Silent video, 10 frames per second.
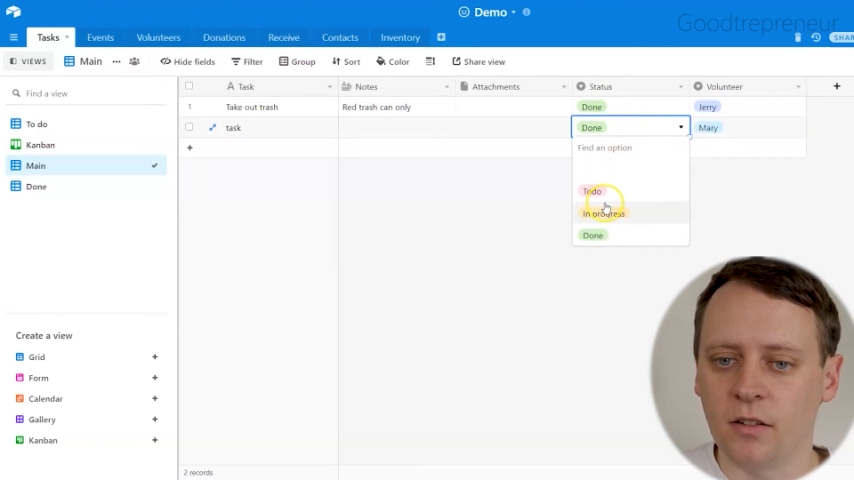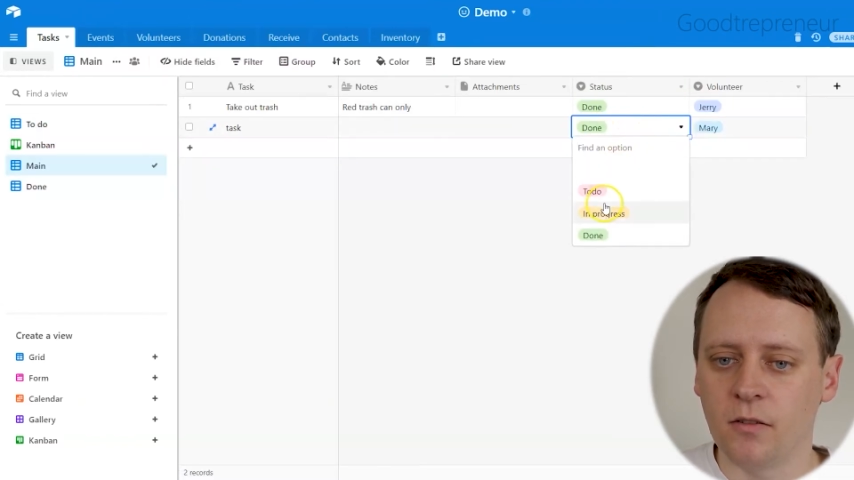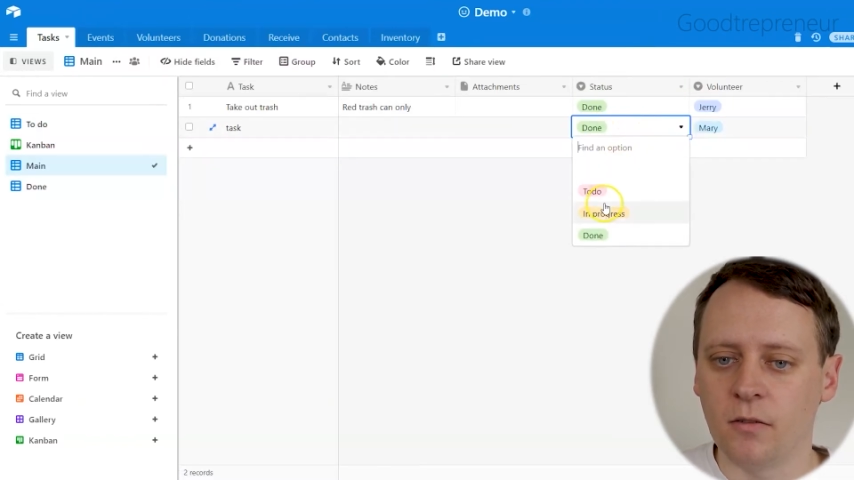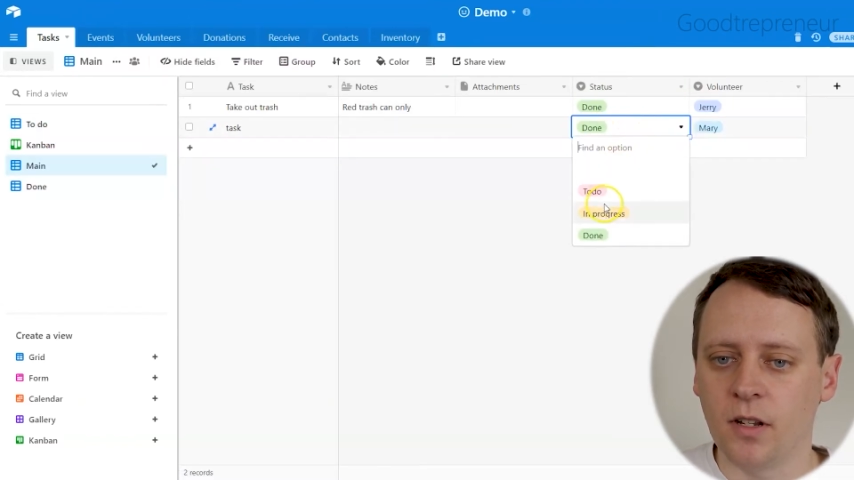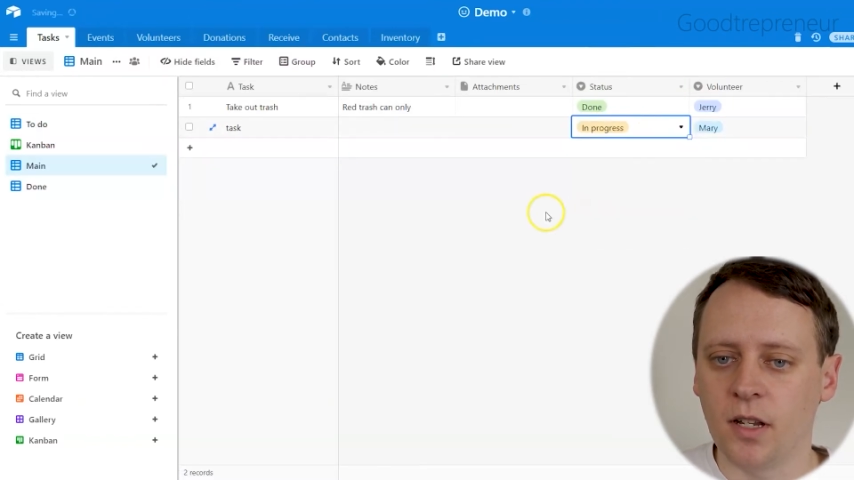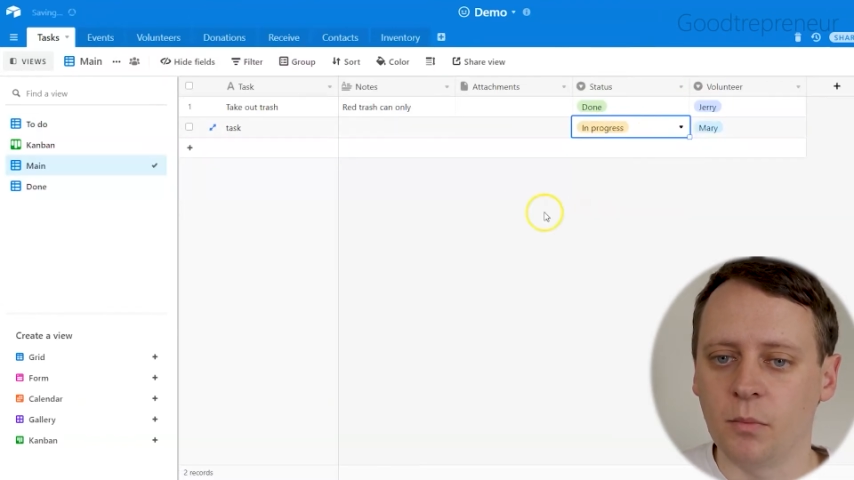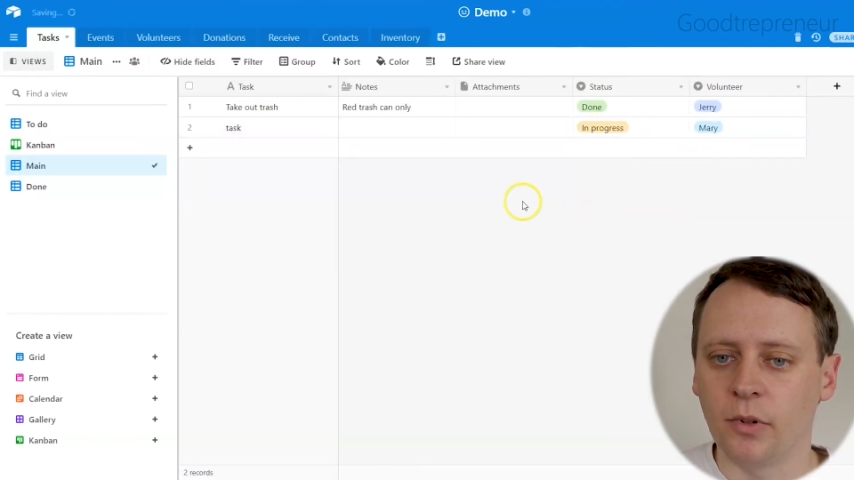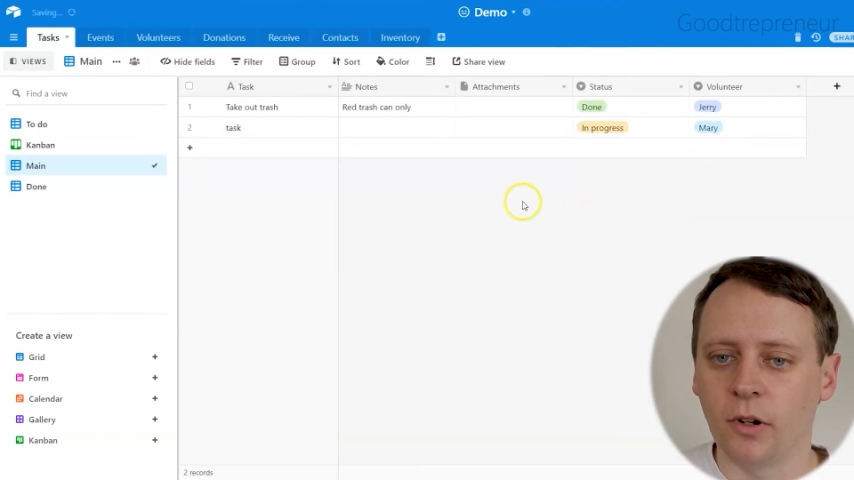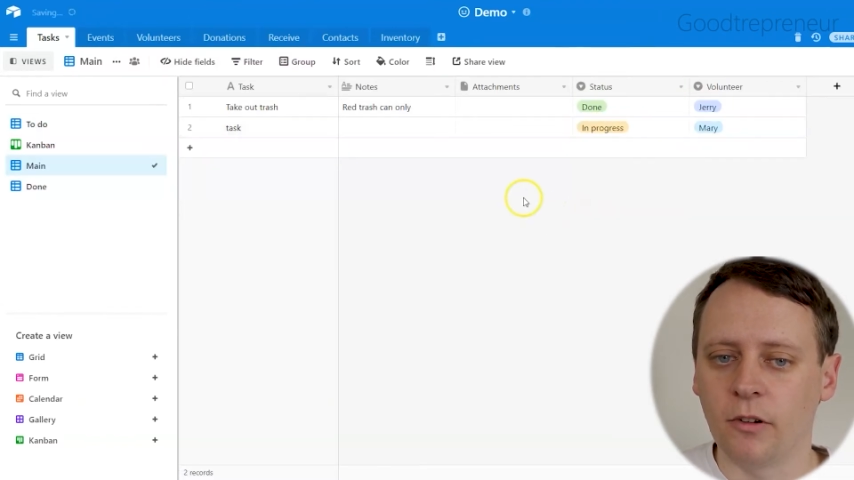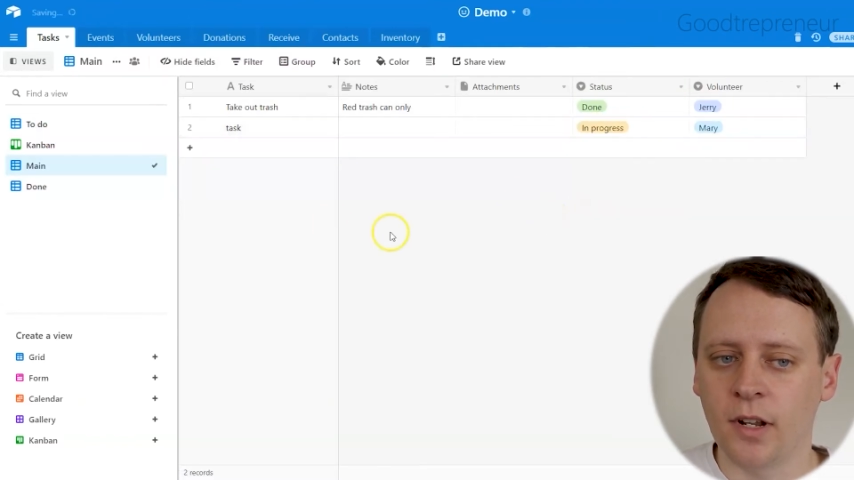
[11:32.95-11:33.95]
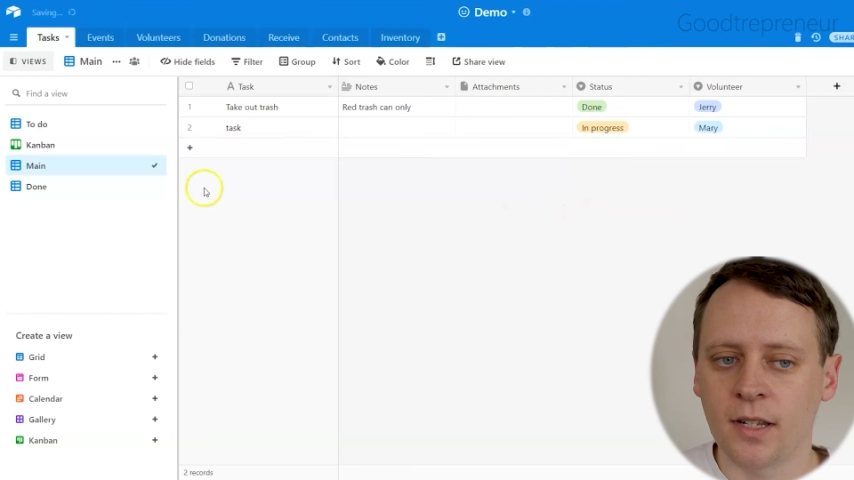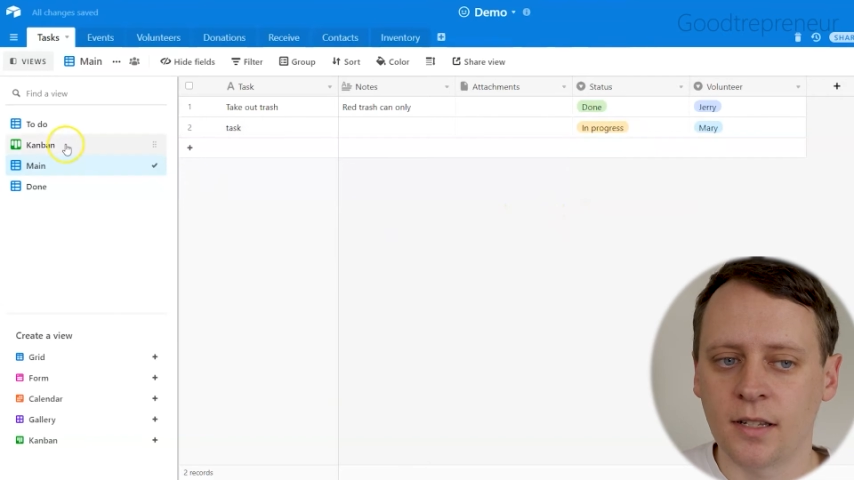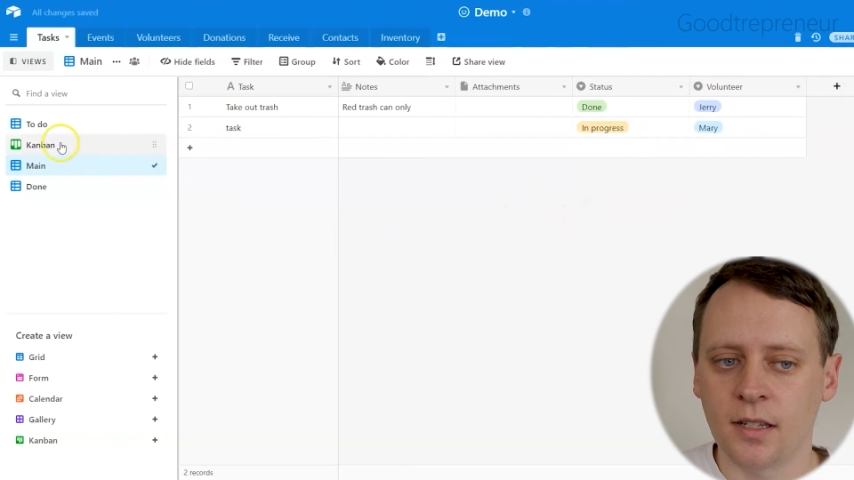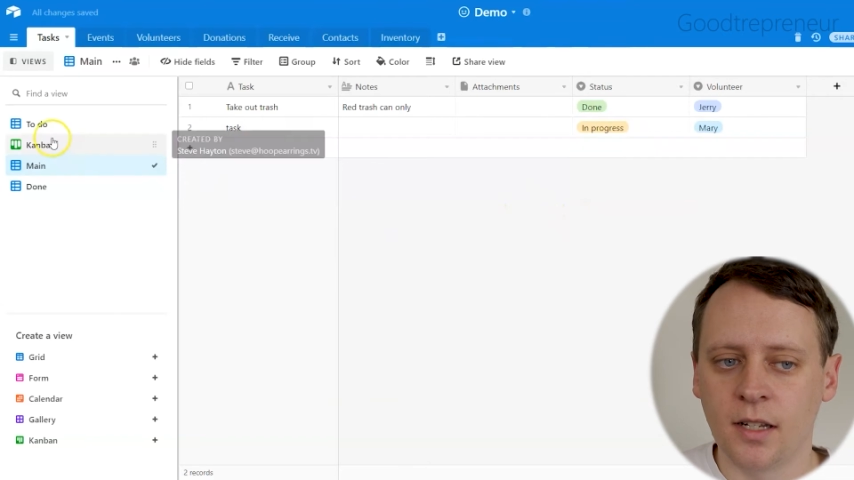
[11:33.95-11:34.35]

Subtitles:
to in progress.